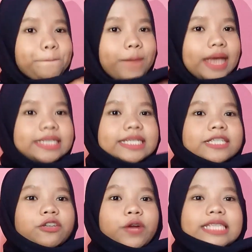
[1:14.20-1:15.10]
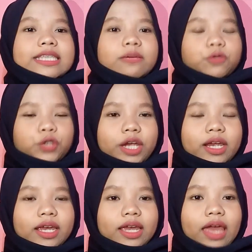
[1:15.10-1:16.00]
My sister is subject
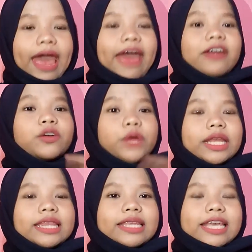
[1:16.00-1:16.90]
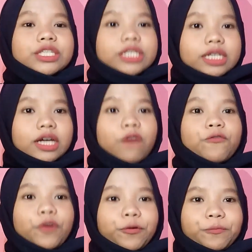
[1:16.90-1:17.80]
and read is the
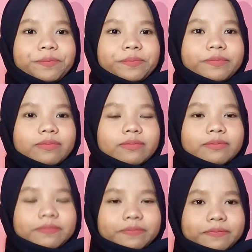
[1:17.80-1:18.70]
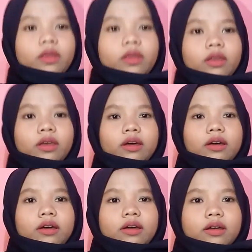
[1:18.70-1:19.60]
verb.
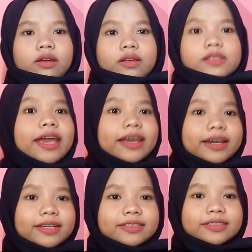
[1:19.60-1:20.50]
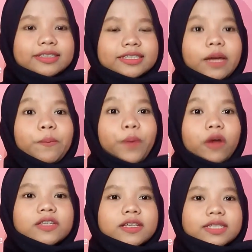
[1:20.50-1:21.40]
Second,
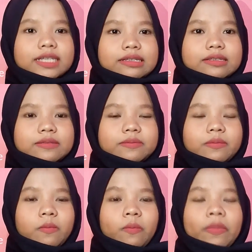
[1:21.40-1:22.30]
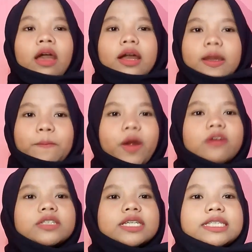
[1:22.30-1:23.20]
compound sentence.
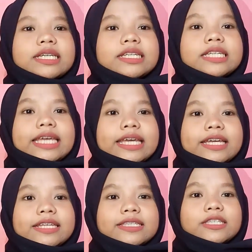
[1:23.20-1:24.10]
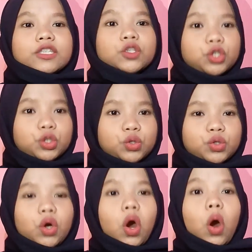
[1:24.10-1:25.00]
Compound sentence is
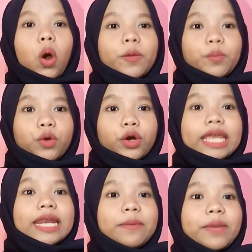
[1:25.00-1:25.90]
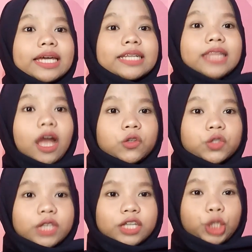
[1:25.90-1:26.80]
two or more independent
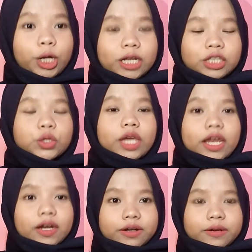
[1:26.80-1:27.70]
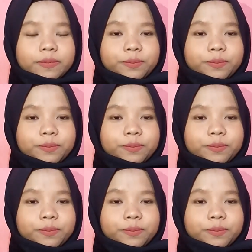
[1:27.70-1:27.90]
clause that join up together.